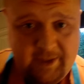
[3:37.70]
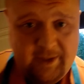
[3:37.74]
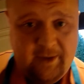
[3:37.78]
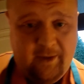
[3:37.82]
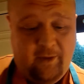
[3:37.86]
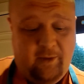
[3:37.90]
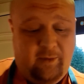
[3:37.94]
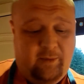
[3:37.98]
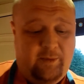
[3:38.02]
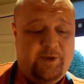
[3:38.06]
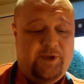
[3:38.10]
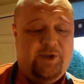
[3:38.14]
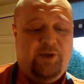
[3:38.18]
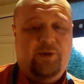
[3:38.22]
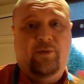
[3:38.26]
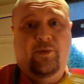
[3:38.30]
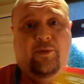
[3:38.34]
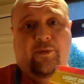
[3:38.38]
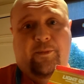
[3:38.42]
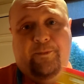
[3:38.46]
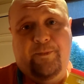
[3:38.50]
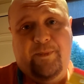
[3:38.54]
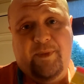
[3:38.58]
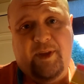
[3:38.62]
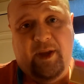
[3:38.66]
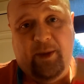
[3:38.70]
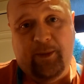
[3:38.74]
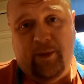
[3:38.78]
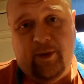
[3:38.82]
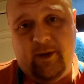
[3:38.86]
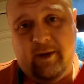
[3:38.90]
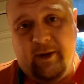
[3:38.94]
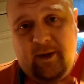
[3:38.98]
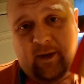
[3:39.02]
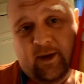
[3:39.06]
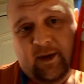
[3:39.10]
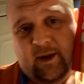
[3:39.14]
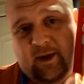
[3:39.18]
Also, I'm
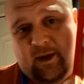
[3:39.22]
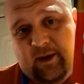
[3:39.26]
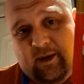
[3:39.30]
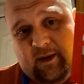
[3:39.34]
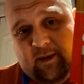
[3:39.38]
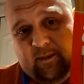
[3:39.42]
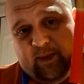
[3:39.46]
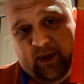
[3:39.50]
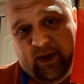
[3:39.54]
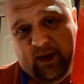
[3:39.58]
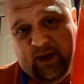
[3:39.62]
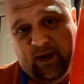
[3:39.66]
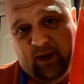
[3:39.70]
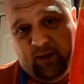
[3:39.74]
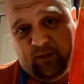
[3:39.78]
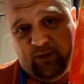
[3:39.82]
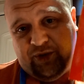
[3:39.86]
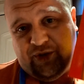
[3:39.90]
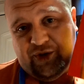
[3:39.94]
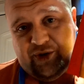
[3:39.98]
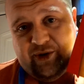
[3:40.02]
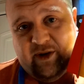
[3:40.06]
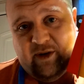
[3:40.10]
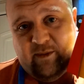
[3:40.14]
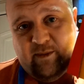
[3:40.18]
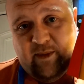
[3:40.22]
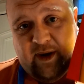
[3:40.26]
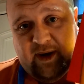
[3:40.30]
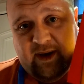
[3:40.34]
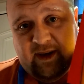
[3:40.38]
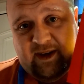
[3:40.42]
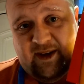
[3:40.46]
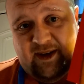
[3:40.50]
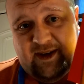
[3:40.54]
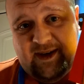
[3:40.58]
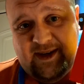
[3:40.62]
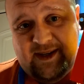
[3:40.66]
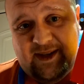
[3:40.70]
going to be culturing my
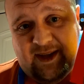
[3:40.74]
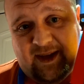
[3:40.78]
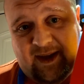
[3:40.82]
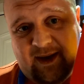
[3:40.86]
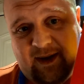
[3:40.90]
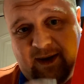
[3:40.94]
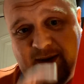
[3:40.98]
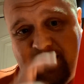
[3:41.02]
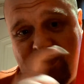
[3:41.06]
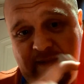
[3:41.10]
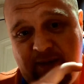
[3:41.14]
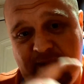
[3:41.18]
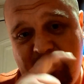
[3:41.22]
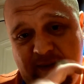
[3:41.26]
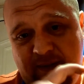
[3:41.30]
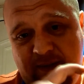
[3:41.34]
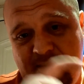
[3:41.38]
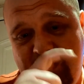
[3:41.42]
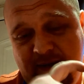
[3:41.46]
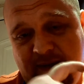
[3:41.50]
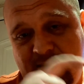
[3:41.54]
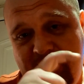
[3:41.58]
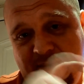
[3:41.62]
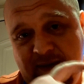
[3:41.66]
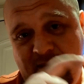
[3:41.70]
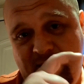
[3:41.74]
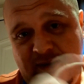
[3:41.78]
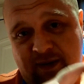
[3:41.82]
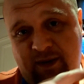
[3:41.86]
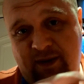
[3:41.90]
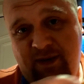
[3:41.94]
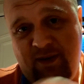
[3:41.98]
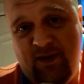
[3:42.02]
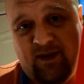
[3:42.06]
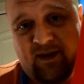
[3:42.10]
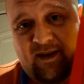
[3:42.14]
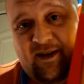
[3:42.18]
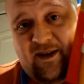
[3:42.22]
yeast in
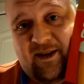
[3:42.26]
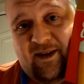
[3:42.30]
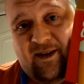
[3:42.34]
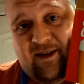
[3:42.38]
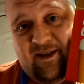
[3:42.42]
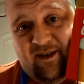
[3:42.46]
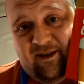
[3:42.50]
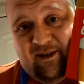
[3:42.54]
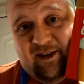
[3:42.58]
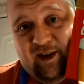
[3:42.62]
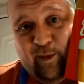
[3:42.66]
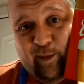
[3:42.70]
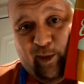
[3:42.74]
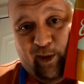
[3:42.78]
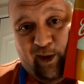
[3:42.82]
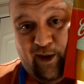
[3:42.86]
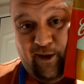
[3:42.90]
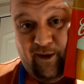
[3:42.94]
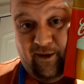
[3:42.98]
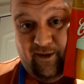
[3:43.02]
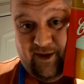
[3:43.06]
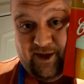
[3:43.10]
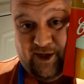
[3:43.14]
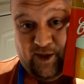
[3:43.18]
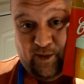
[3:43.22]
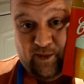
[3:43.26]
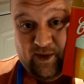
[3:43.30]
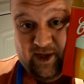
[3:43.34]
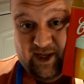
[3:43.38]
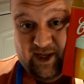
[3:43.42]
label out some